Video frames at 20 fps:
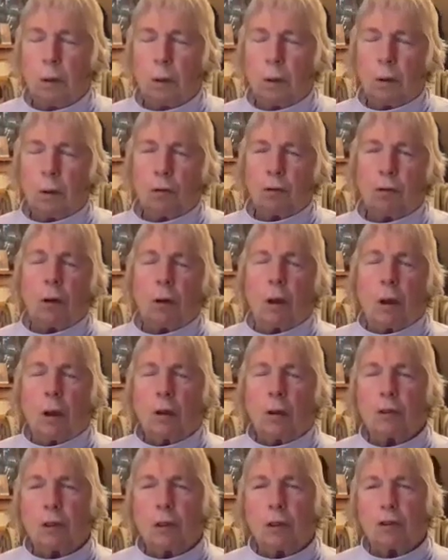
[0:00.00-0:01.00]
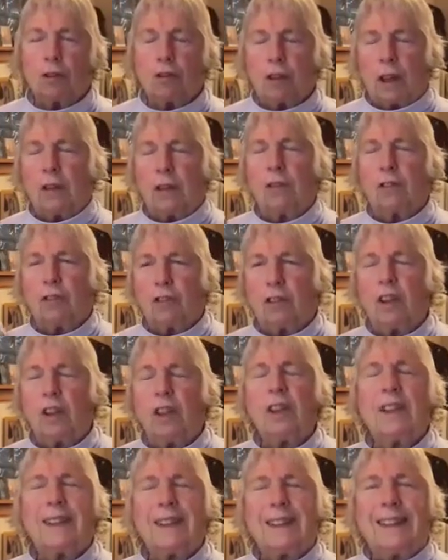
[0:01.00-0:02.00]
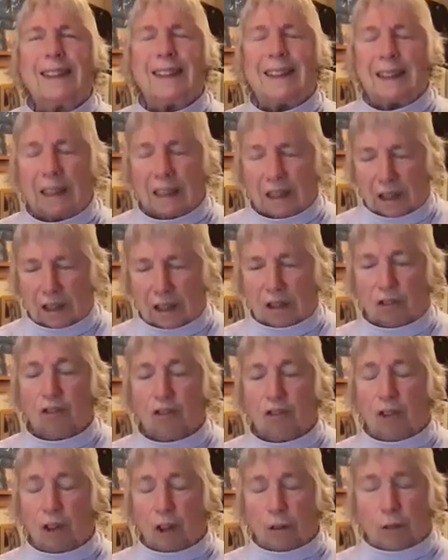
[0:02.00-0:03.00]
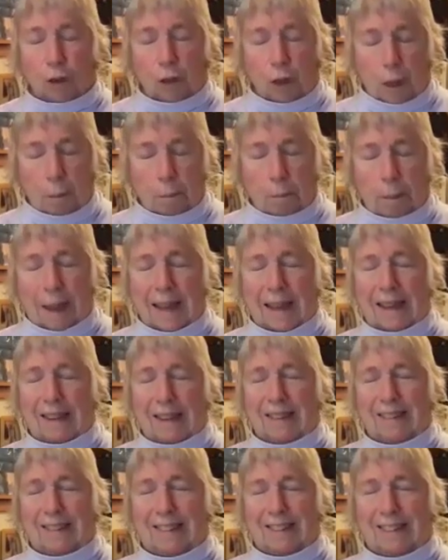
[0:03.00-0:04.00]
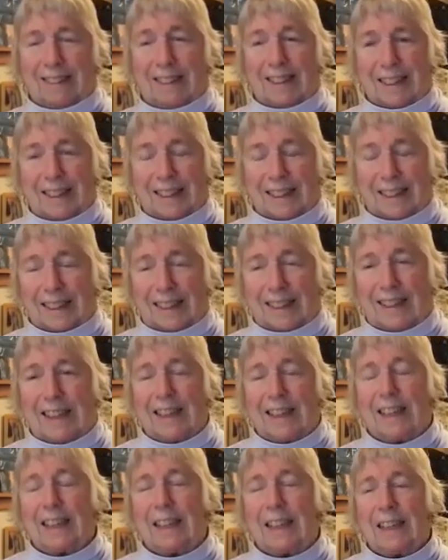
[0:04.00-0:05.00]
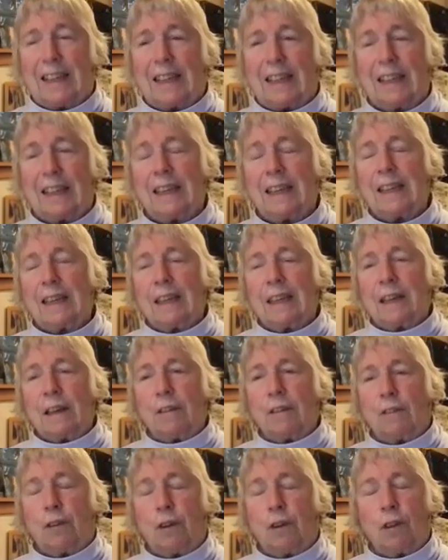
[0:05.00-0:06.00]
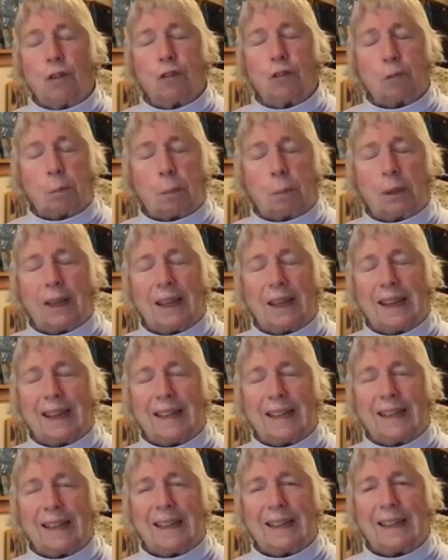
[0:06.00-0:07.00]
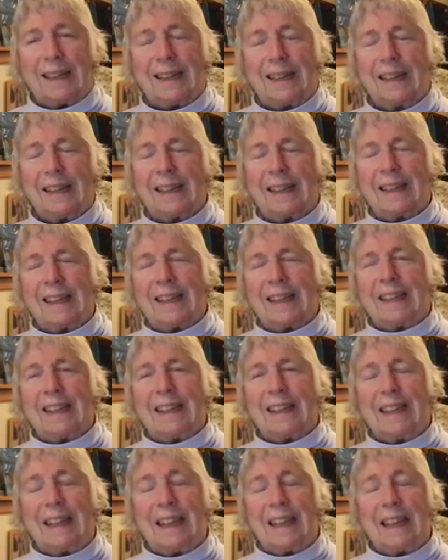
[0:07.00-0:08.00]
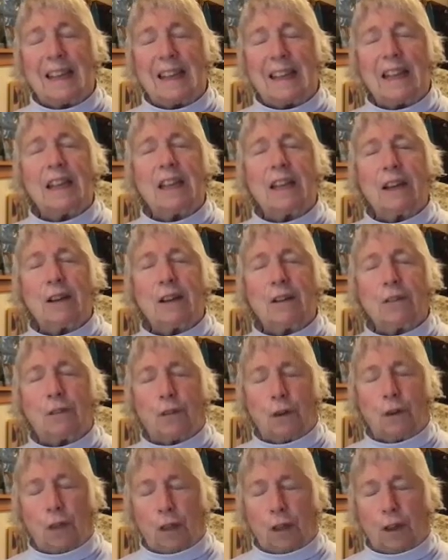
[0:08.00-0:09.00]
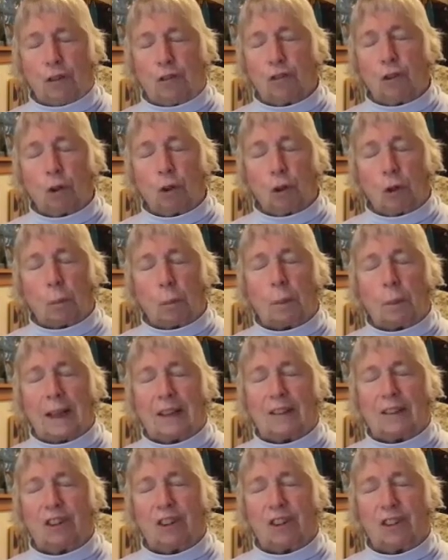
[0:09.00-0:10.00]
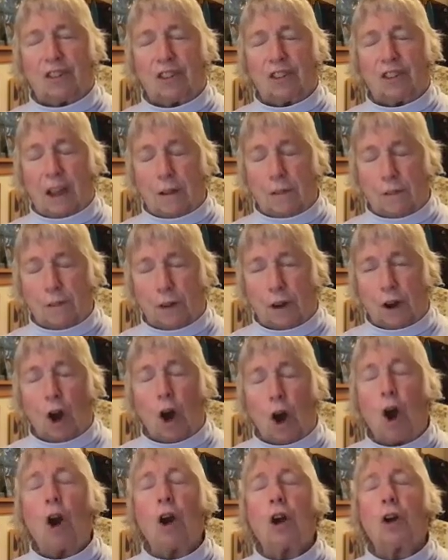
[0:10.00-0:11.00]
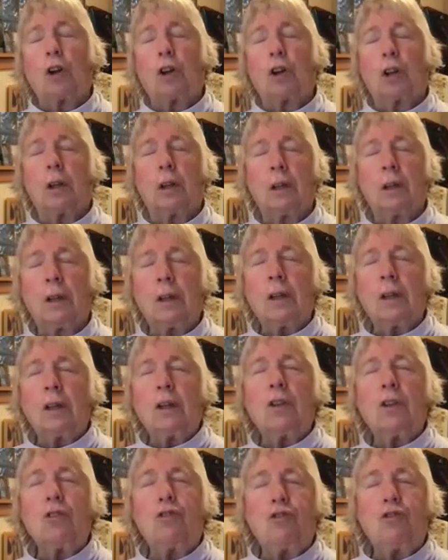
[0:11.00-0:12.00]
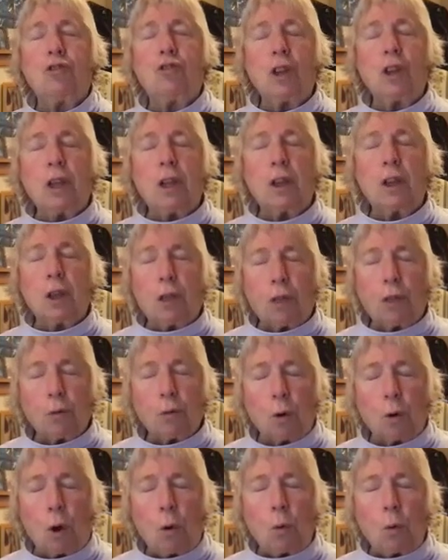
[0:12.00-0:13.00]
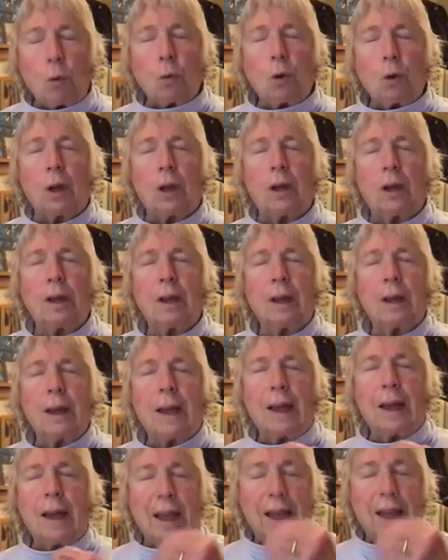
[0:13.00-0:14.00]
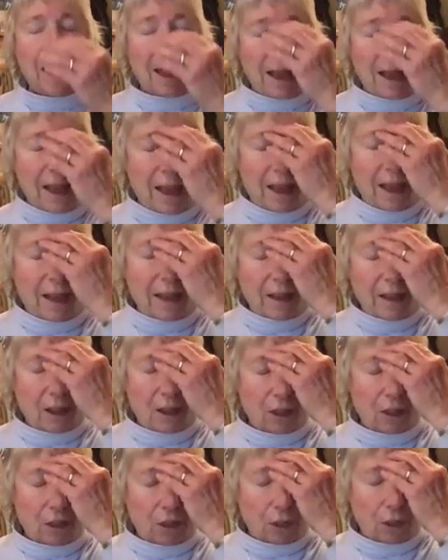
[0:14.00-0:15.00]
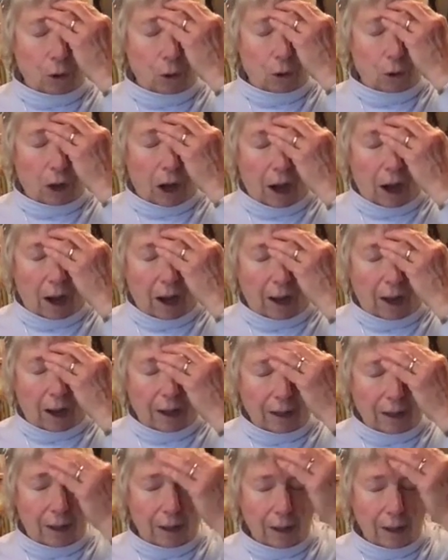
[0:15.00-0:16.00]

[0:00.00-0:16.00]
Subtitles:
She has a set C, D, C for the base, D for the spleen, E for the solar plexus, F heart, G throat, A third eye,